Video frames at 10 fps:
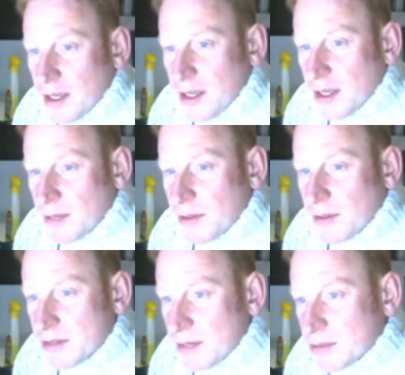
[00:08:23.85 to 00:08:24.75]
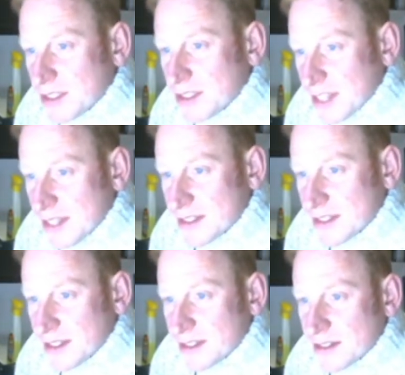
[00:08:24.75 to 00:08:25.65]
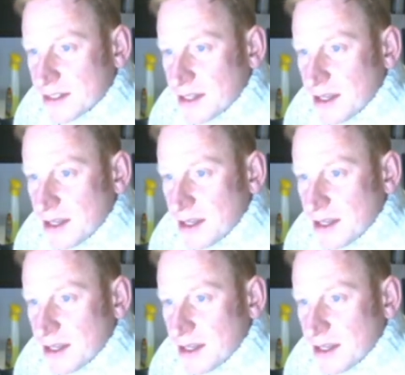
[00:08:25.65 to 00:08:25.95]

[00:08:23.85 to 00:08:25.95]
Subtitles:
I was able to test it